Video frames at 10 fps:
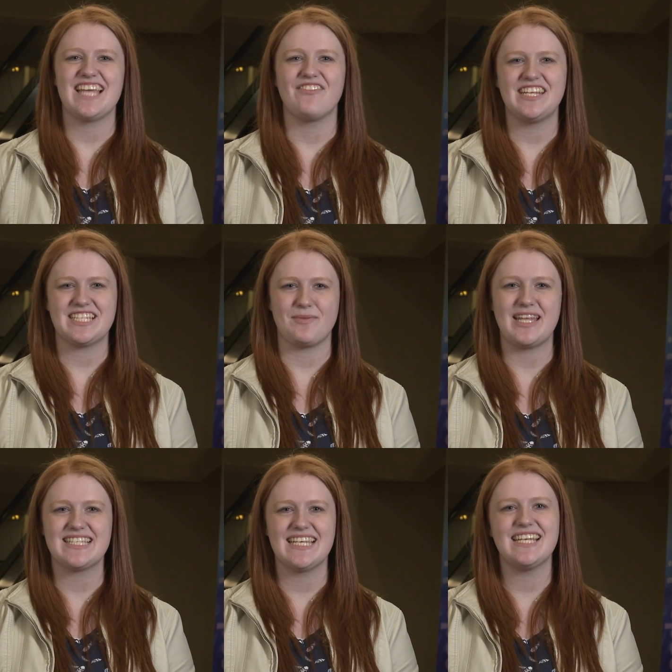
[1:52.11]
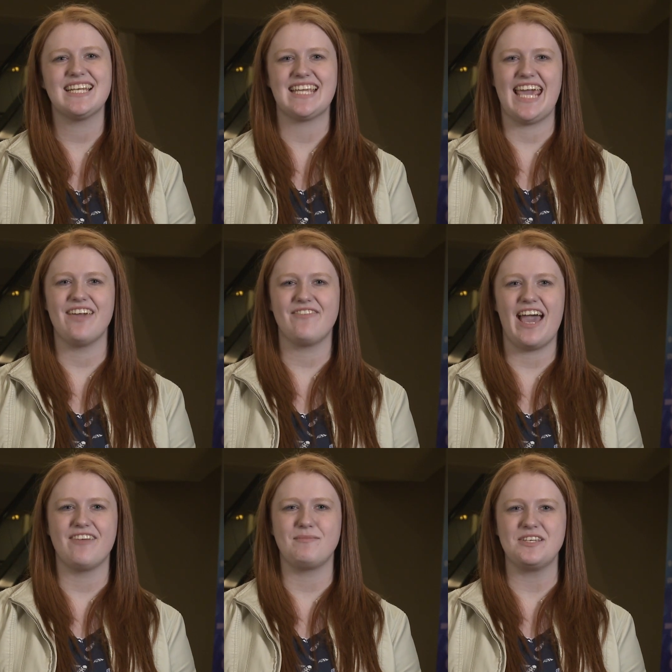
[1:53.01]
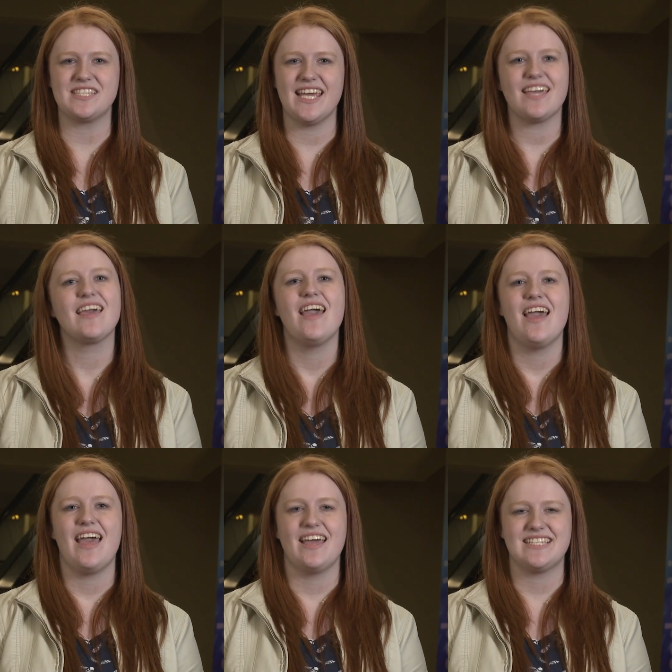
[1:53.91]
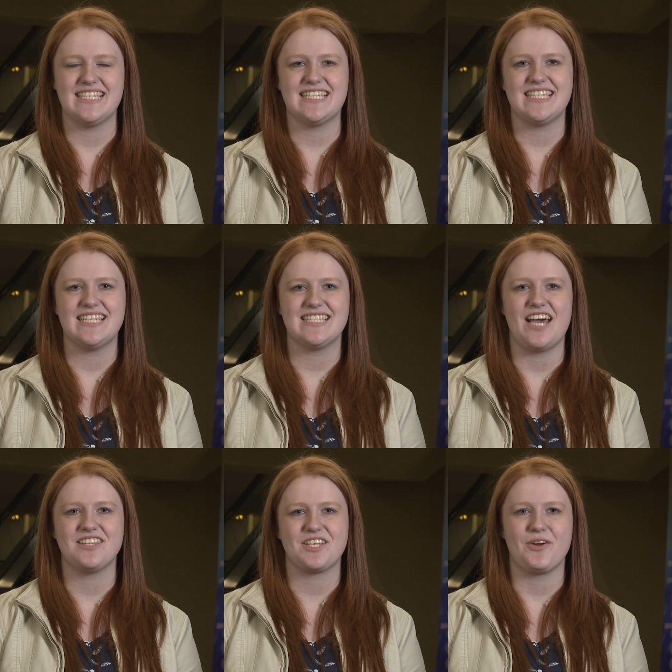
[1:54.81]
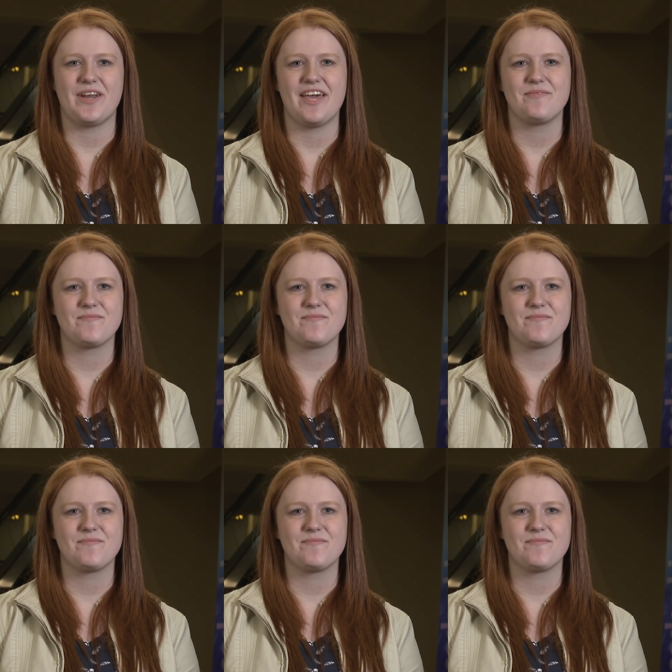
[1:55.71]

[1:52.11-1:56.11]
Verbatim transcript: Stephanie Swenson, K5 Music. Sisseton, South Dakota.